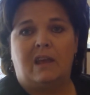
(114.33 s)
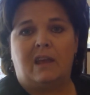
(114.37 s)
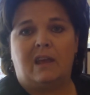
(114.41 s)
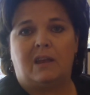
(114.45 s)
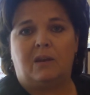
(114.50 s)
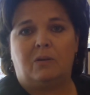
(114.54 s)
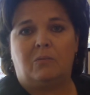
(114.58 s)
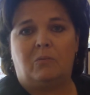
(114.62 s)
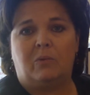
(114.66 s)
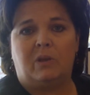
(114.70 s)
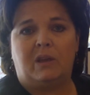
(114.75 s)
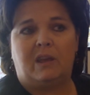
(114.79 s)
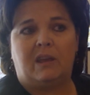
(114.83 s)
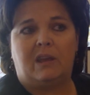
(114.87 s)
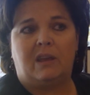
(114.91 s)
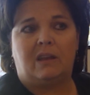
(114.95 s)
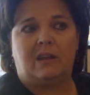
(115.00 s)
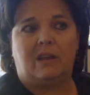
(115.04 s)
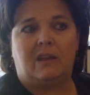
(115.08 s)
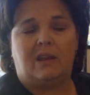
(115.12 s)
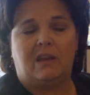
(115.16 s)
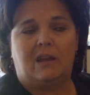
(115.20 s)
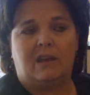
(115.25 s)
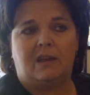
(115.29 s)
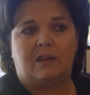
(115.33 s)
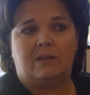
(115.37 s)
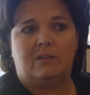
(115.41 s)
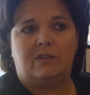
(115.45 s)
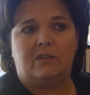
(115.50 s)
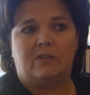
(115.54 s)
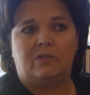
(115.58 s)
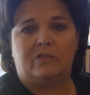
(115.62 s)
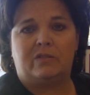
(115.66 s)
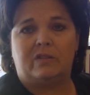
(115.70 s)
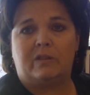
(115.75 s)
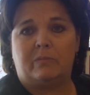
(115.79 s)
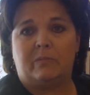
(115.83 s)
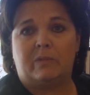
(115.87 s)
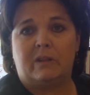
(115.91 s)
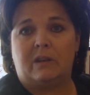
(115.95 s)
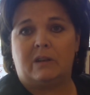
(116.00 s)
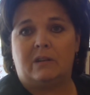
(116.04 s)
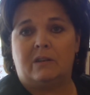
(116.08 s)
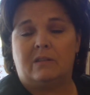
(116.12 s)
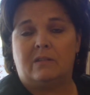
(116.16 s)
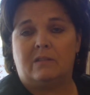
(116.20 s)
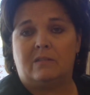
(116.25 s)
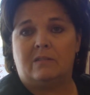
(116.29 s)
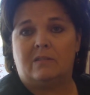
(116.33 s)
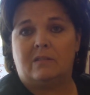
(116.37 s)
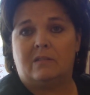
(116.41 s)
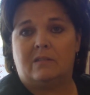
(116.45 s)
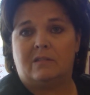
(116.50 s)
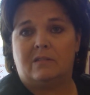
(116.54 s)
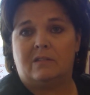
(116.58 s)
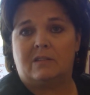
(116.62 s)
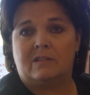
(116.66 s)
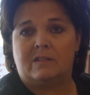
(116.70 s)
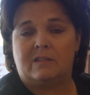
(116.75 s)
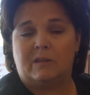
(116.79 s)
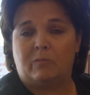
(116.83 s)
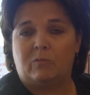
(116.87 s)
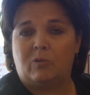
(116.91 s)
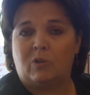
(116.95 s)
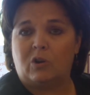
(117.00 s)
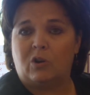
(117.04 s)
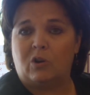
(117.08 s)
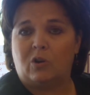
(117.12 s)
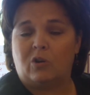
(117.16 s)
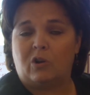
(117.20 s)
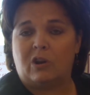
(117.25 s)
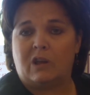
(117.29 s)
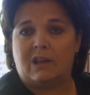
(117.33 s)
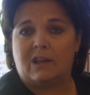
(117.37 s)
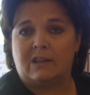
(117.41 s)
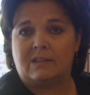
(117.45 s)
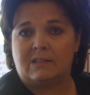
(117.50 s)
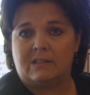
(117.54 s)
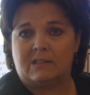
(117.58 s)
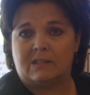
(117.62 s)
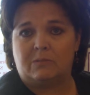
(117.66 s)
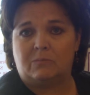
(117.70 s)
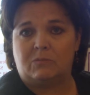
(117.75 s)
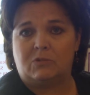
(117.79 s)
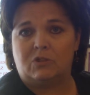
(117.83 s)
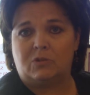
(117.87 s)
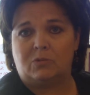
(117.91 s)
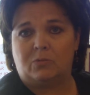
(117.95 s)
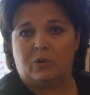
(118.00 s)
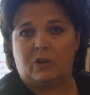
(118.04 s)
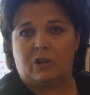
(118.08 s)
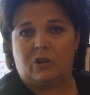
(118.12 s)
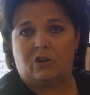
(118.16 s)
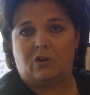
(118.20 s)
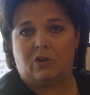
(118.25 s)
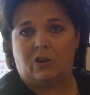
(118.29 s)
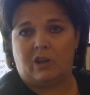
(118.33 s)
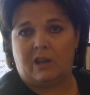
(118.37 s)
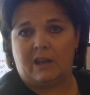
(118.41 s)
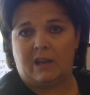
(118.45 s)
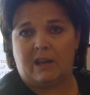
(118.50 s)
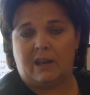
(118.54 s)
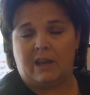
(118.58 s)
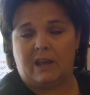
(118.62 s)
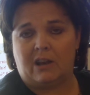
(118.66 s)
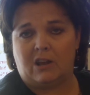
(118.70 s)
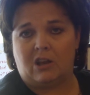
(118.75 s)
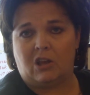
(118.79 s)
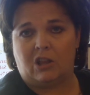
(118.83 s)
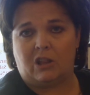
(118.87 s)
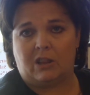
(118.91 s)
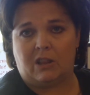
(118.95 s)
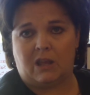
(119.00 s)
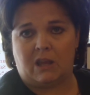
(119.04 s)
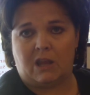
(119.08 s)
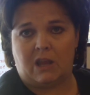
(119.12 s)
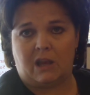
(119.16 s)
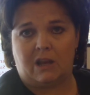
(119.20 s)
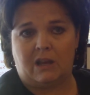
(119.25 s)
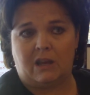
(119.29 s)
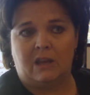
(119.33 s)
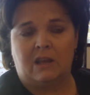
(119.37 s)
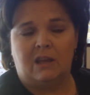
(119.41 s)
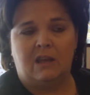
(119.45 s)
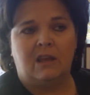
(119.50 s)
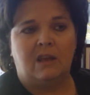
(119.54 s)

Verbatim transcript: and we can uh, do something similar or custom to what you're looking at online